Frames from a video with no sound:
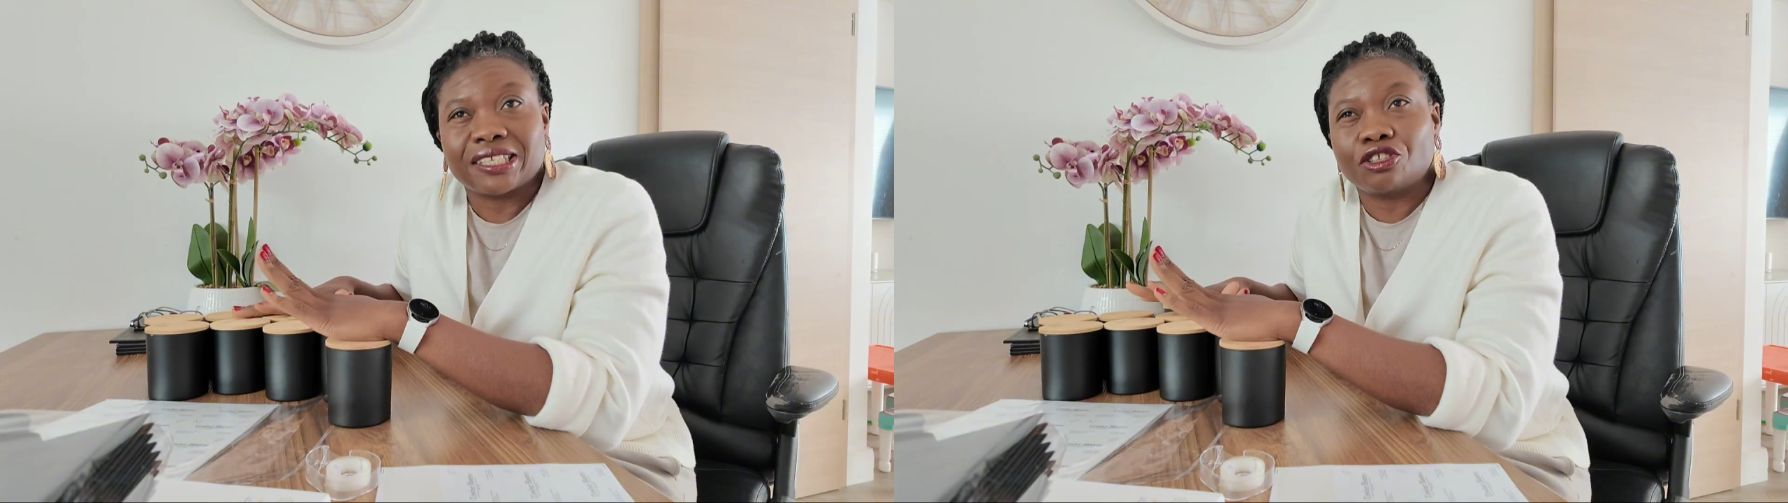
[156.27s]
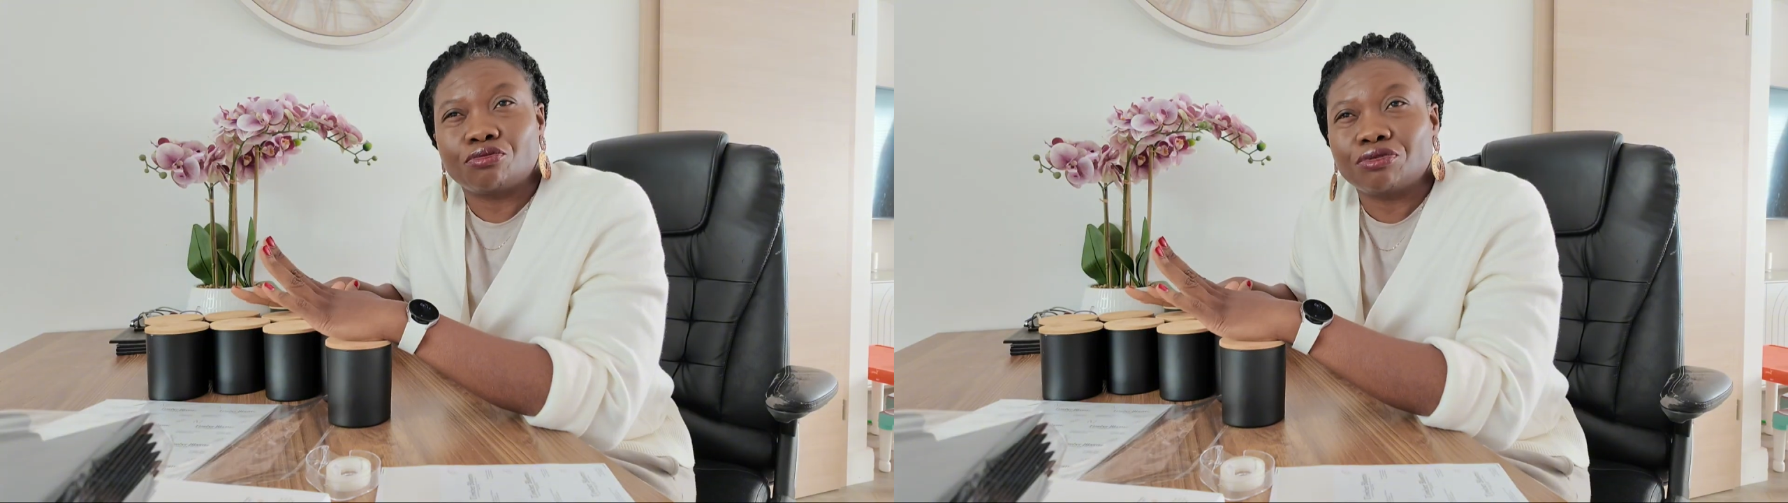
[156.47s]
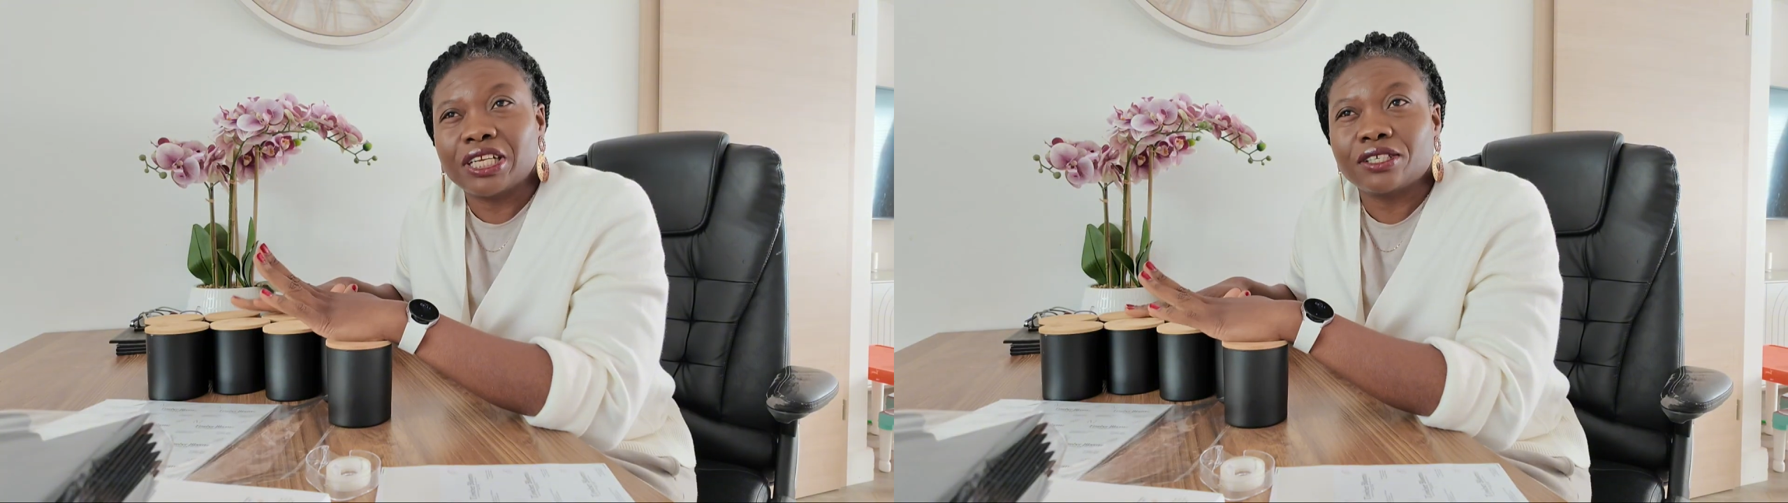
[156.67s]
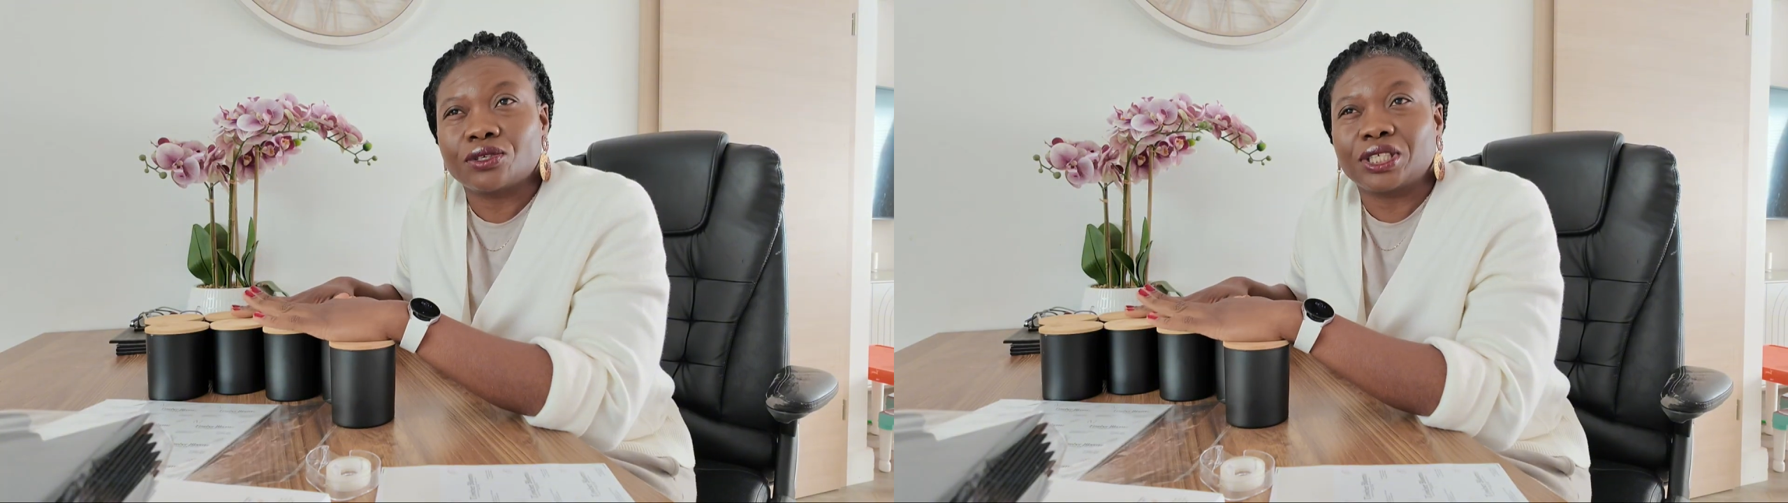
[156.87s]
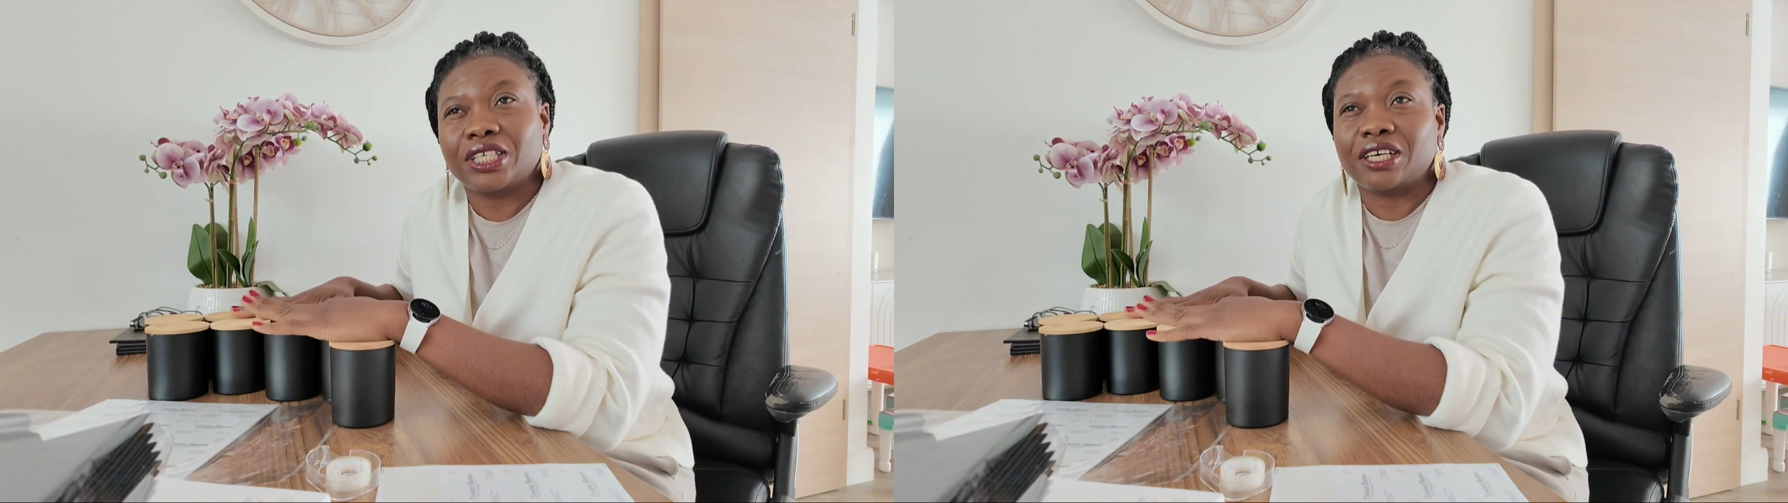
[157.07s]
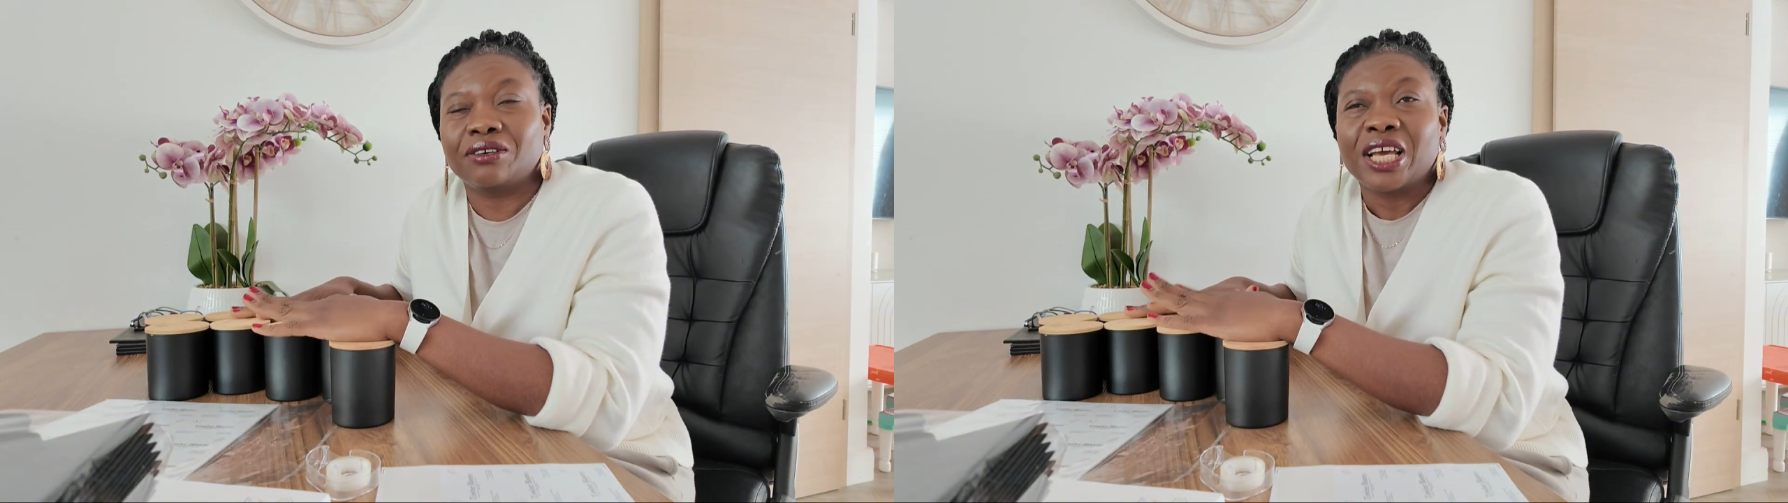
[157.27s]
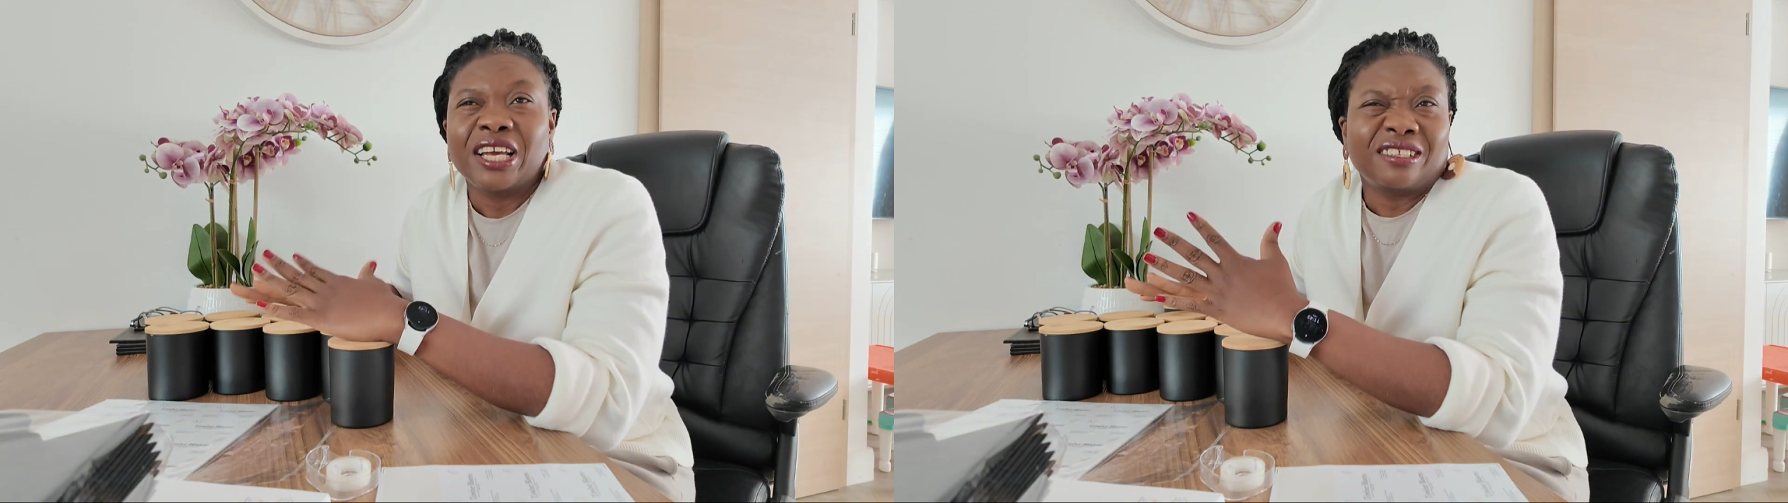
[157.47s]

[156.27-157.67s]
It's really sunny now.